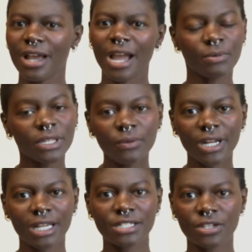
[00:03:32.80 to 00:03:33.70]
really want
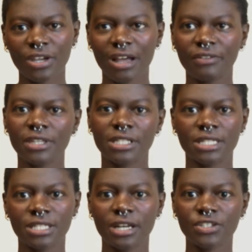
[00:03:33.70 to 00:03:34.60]
to continue having this
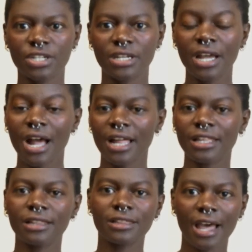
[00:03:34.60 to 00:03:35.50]
discussion. I
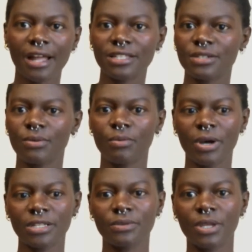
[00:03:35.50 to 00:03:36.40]
think that's
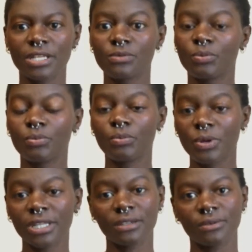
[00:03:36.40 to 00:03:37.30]
what is
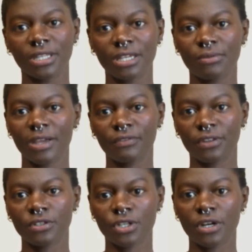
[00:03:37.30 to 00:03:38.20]
really great for
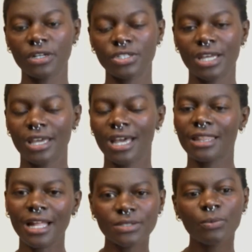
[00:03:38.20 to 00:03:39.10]
the church.
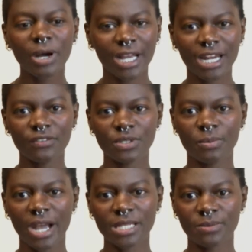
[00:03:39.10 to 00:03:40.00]
And that's what kind of
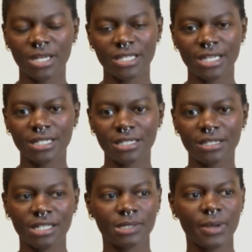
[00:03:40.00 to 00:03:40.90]
surprised me, because I
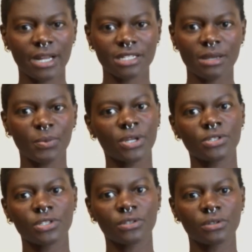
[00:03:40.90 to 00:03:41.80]
didn't expect someone
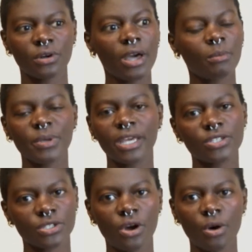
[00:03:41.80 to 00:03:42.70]
to be
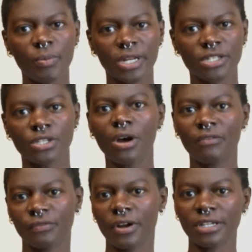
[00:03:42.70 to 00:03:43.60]
so open and so
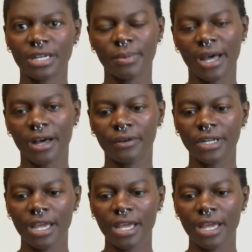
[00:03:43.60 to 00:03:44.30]
upfront about